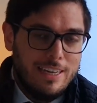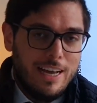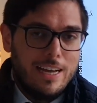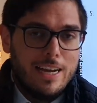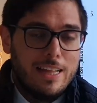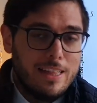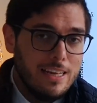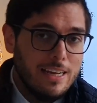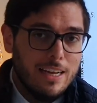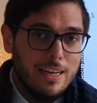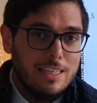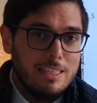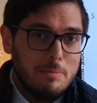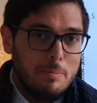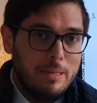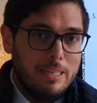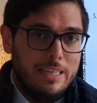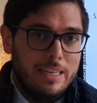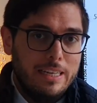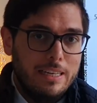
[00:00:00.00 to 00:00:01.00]
And I think
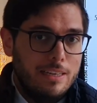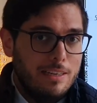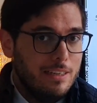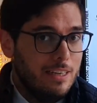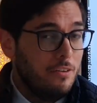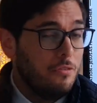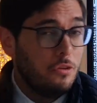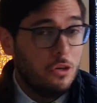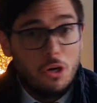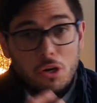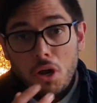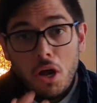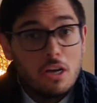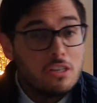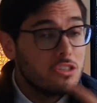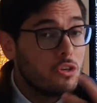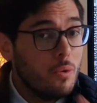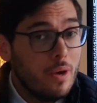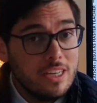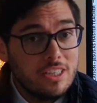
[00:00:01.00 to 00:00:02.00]
ultimately, if we don't
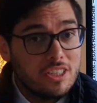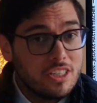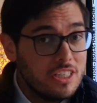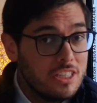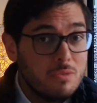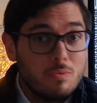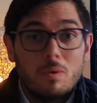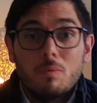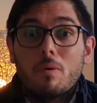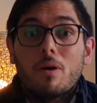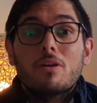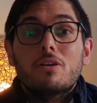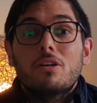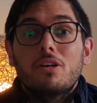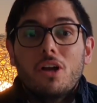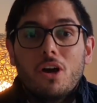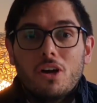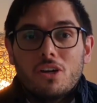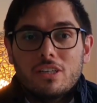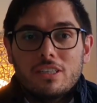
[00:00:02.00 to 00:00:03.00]
ask questions, we
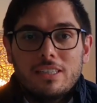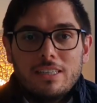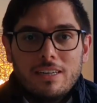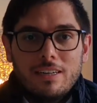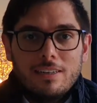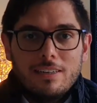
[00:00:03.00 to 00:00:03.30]
won't learn.